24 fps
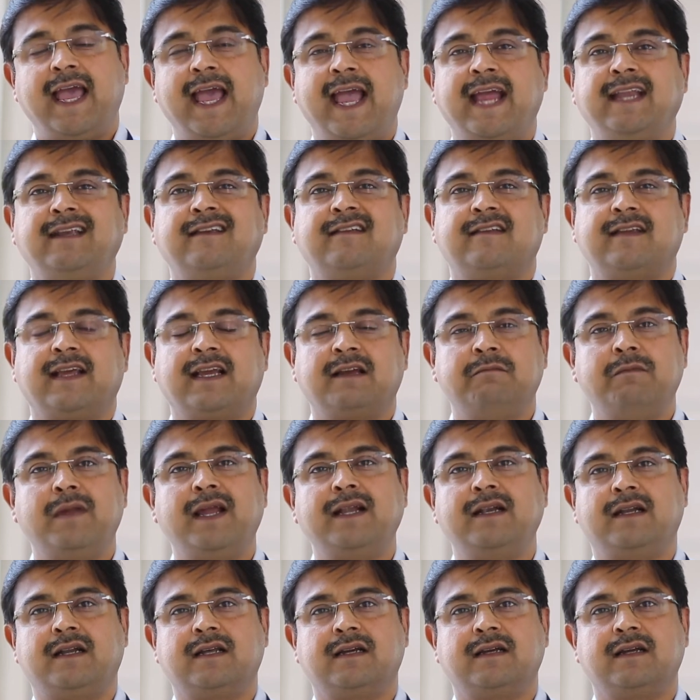and
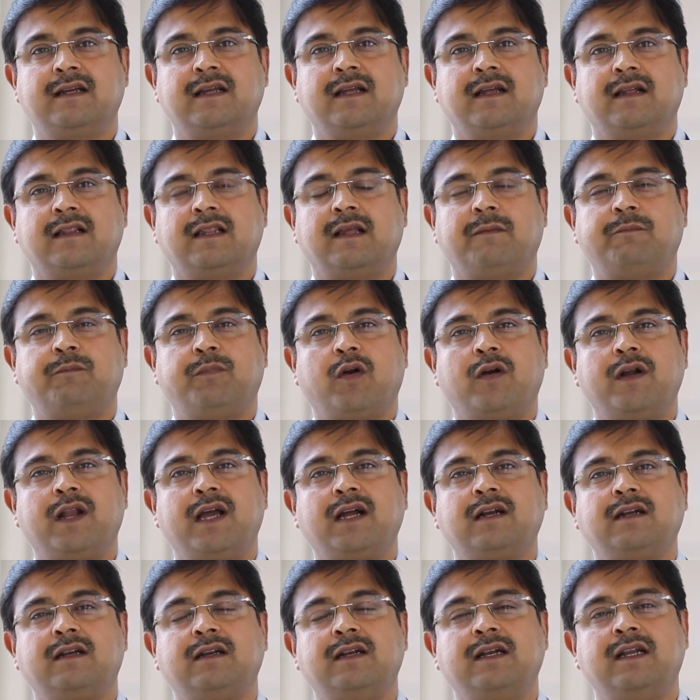segment the
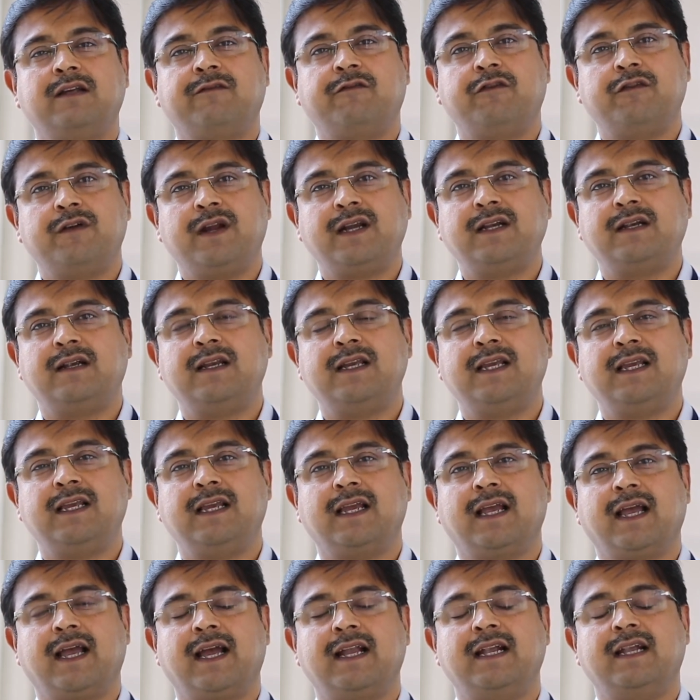product
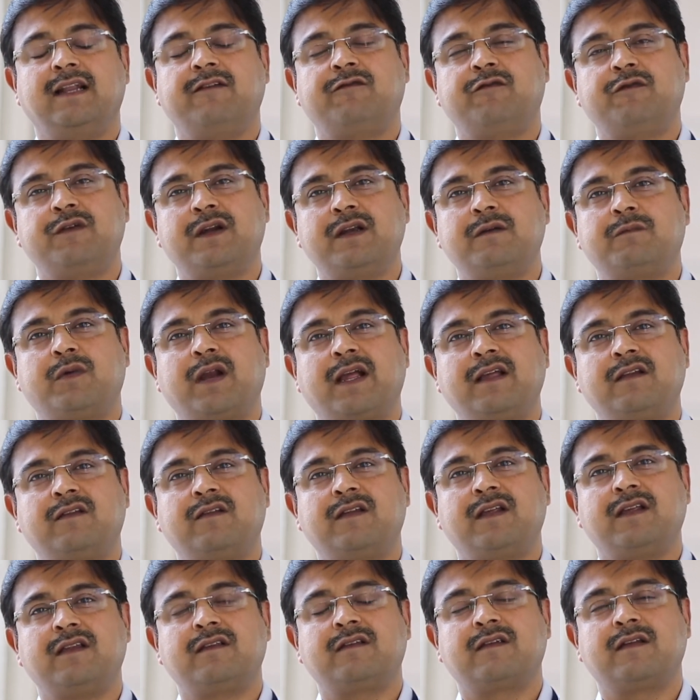differently at different
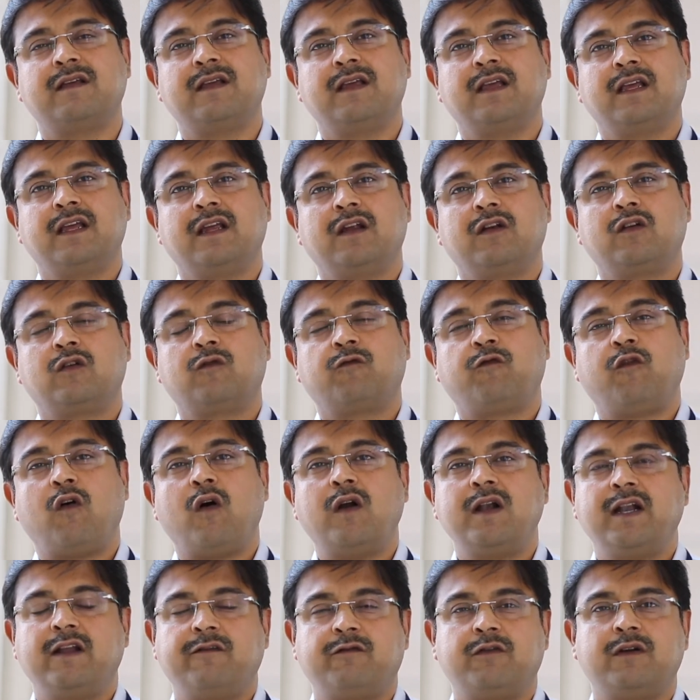prices
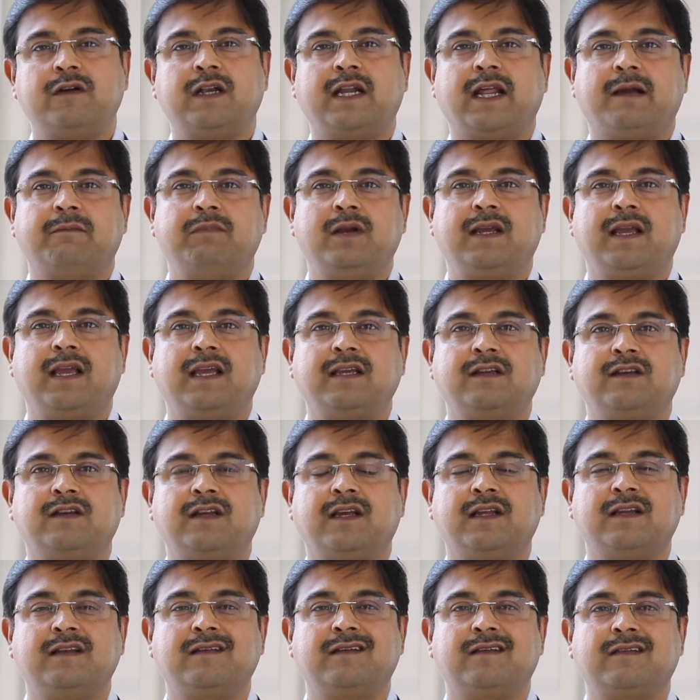for different
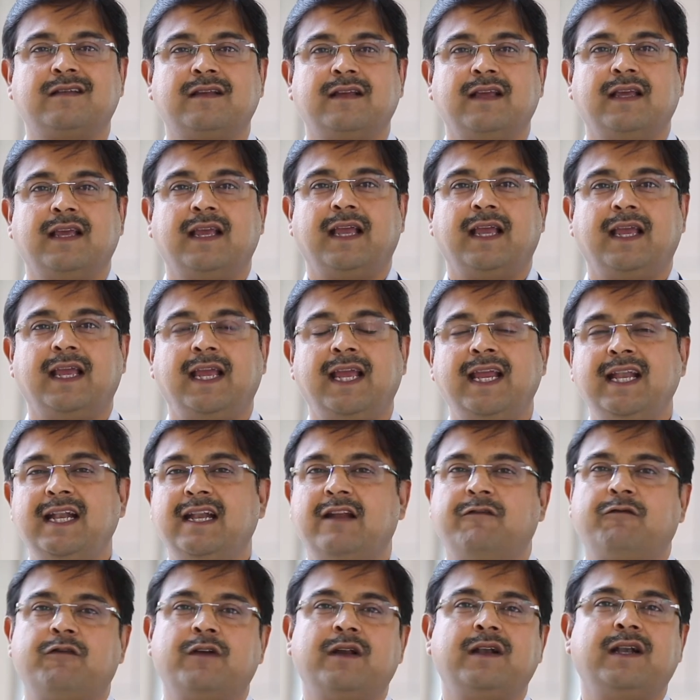applications in
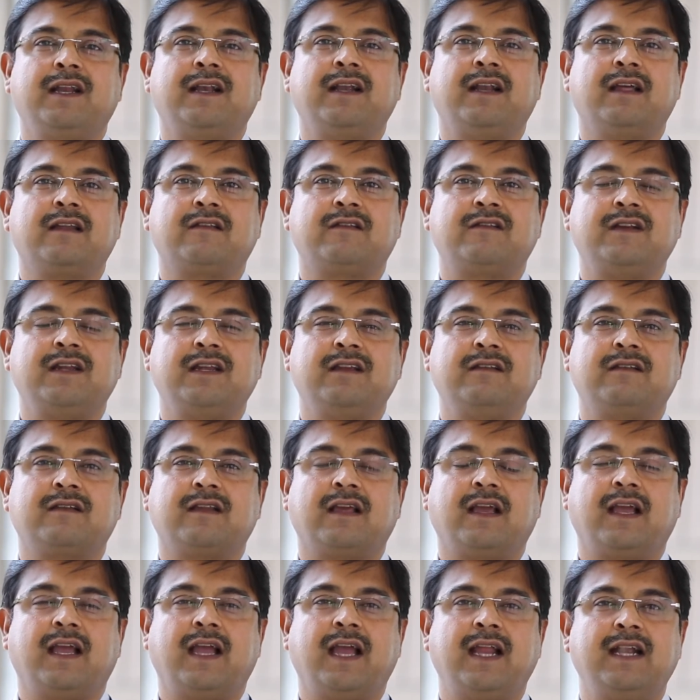different industries
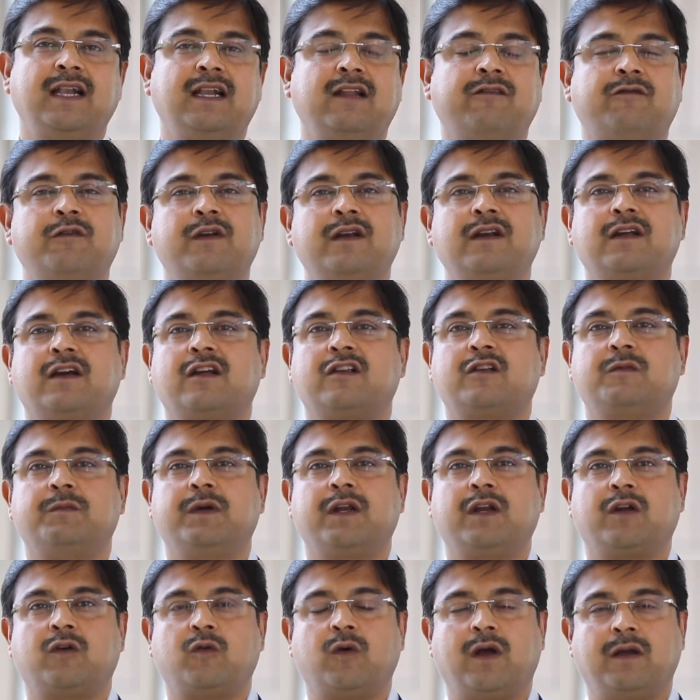and different
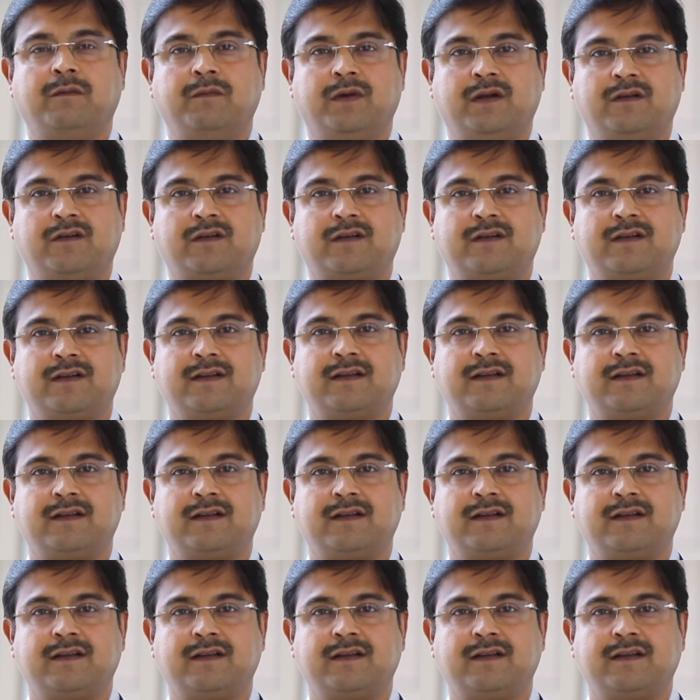customer requirements.